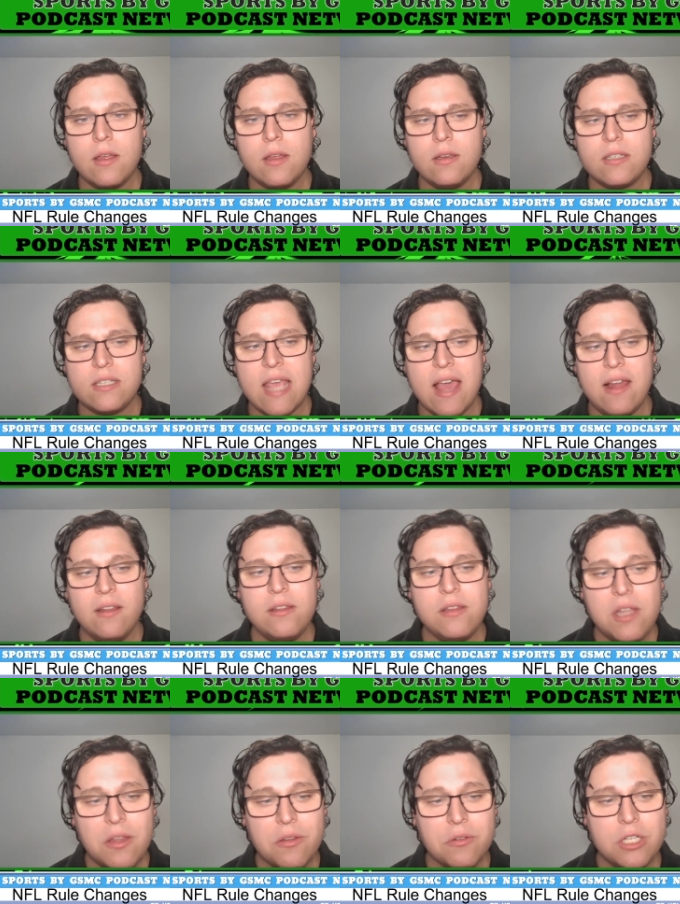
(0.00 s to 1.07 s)
telling
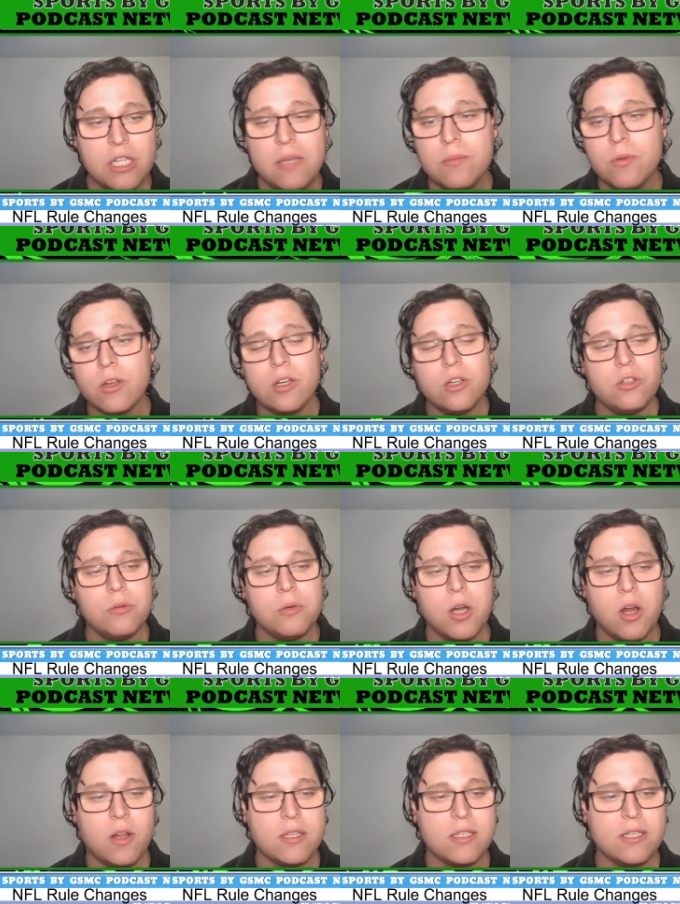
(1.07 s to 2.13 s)
the other team you're going to do an
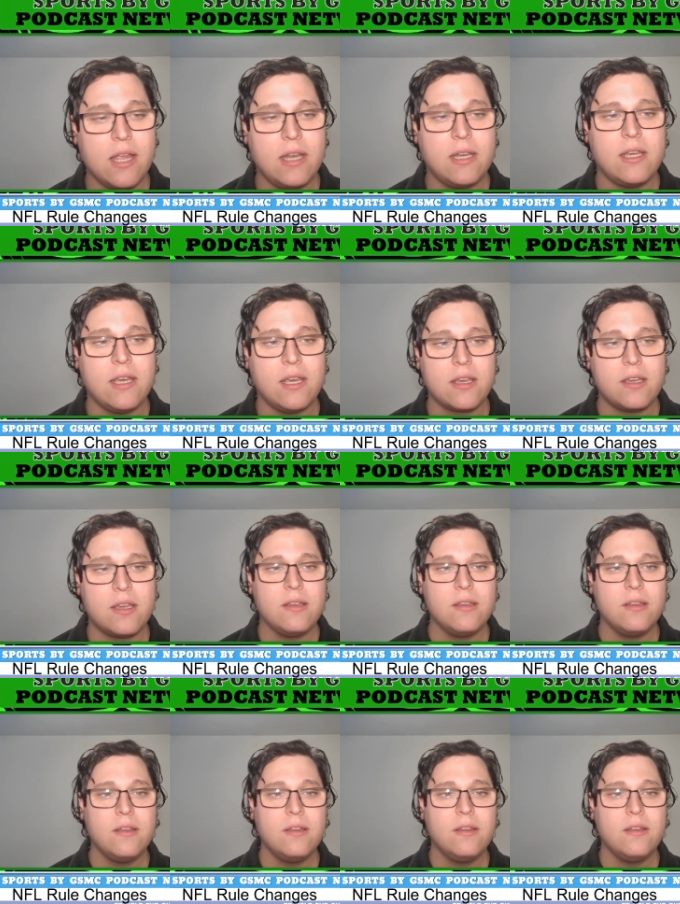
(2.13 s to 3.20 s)
onside kick,
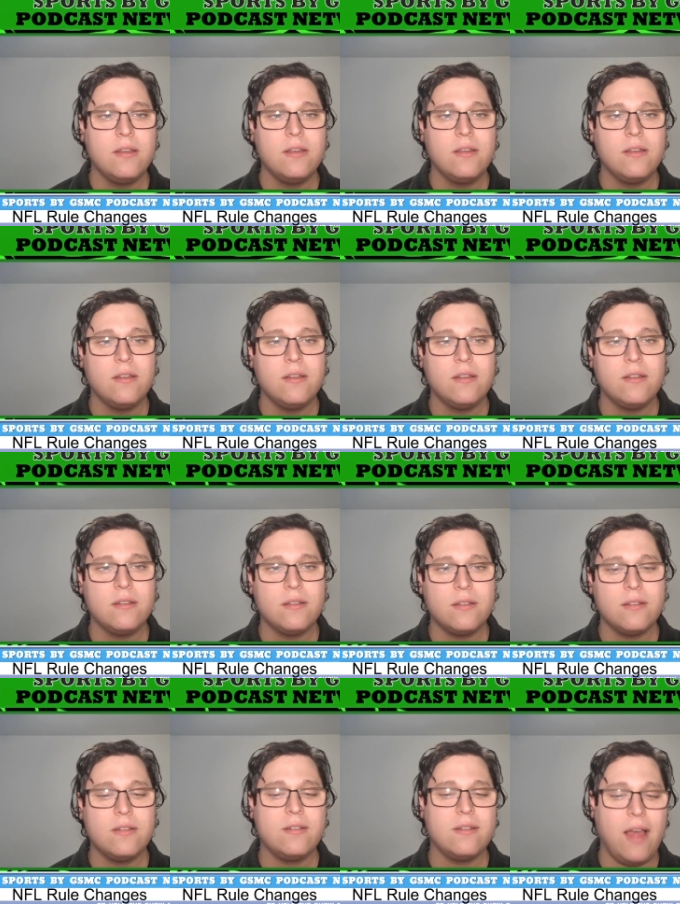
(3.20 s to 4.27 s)

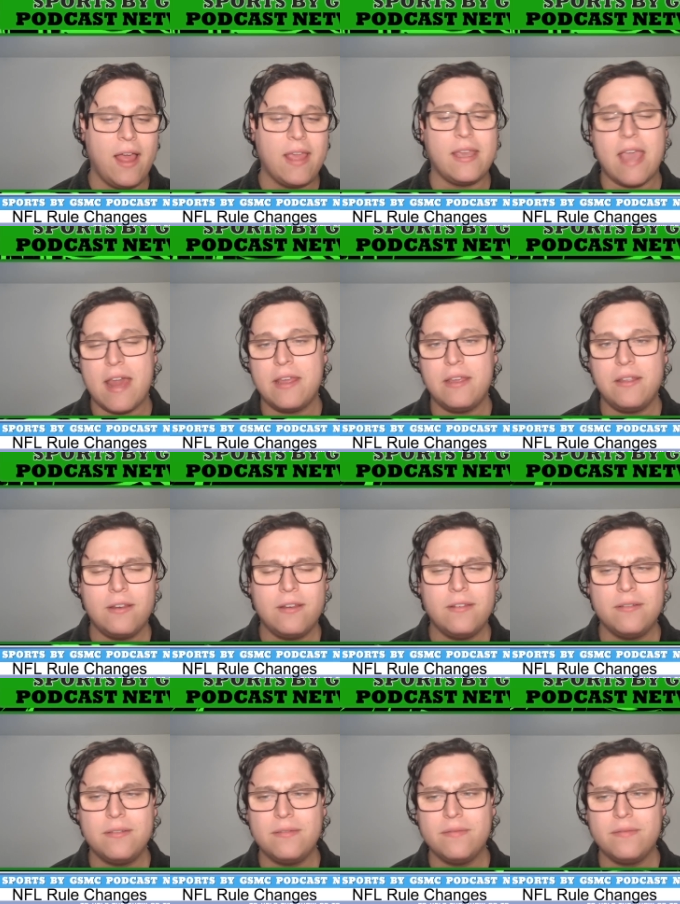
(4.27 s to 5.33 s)
I get it.
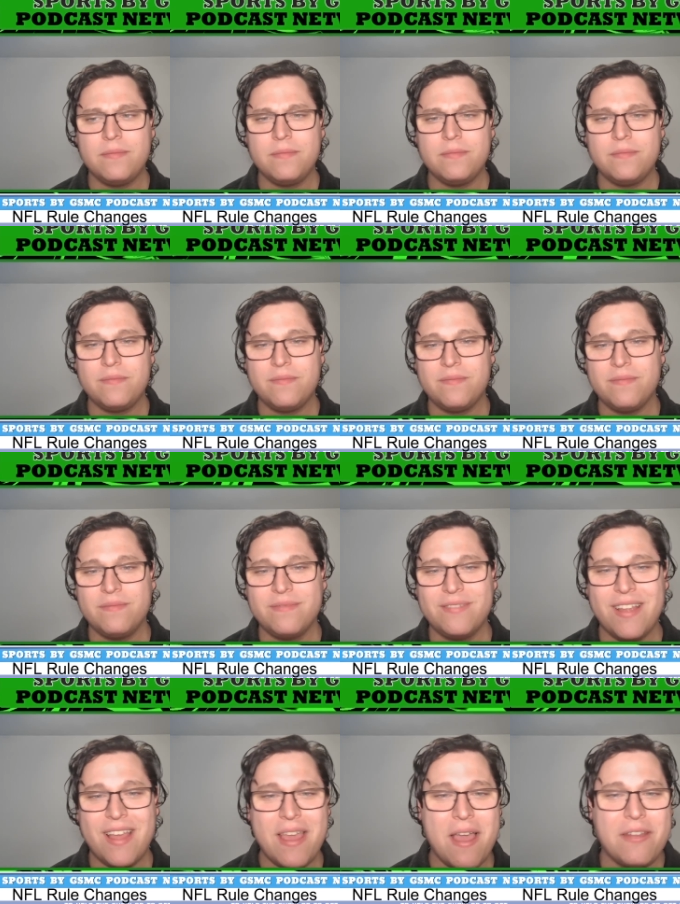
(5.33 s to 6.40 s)

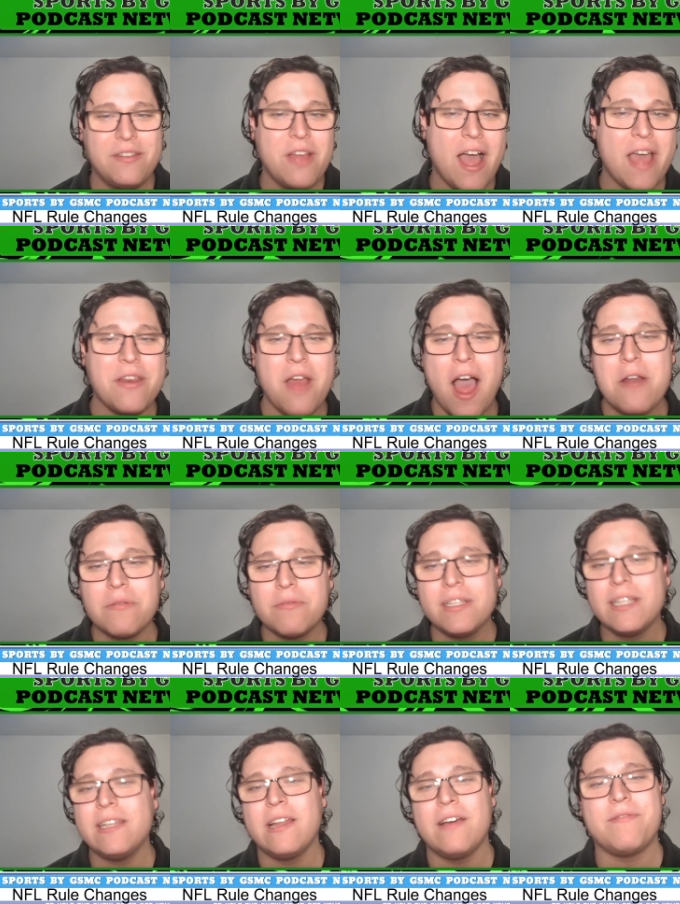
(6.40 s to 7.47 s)
I, I, I, I don't
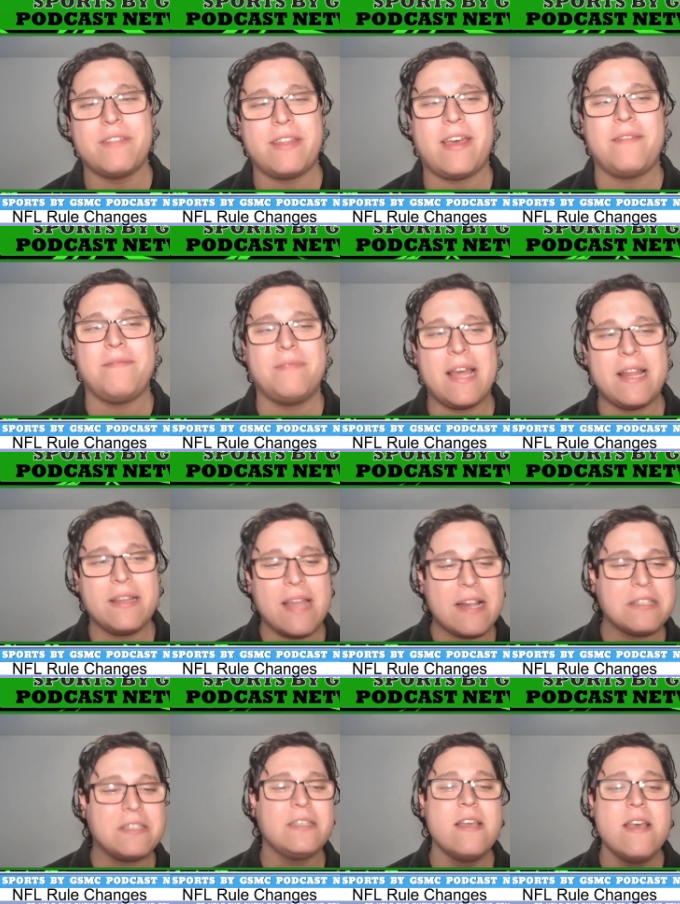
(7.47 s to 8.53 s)
really love that. That
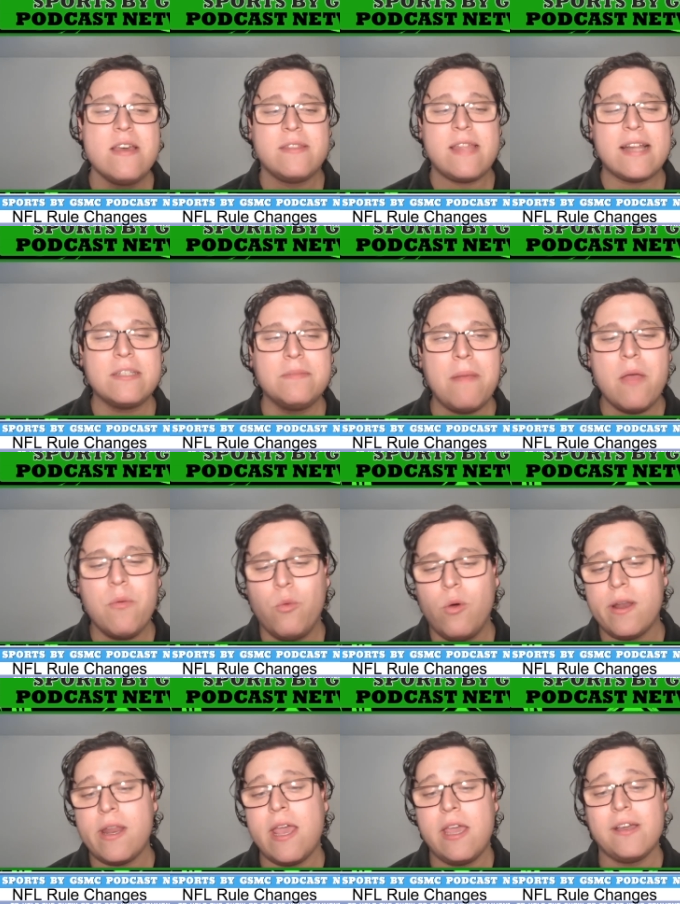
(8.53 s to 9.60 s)
that's that's my one
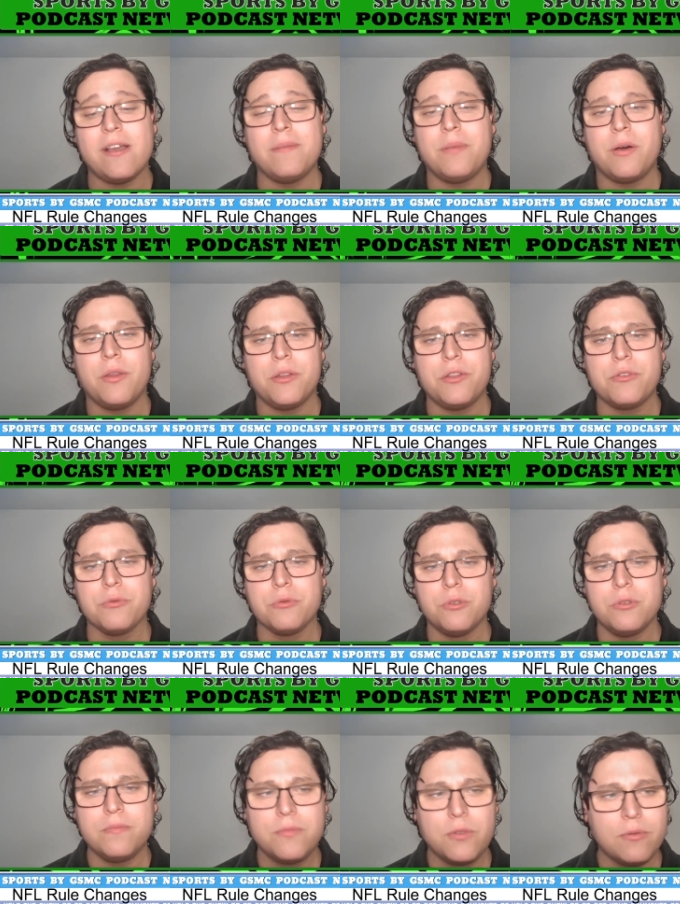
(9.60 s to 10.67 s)
hang-up on this rule.
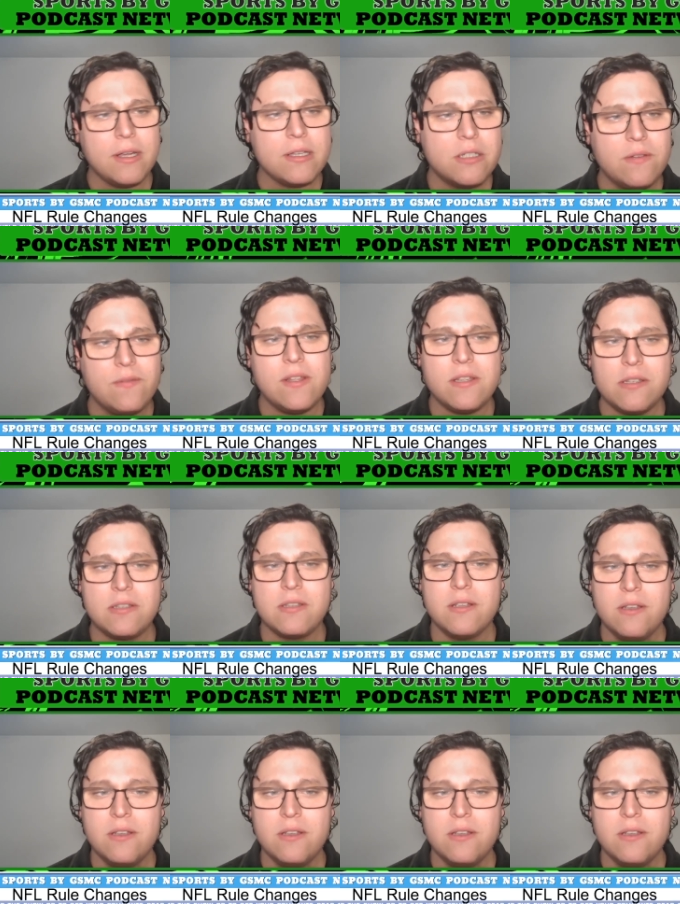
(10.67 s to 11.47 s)
The rest of this,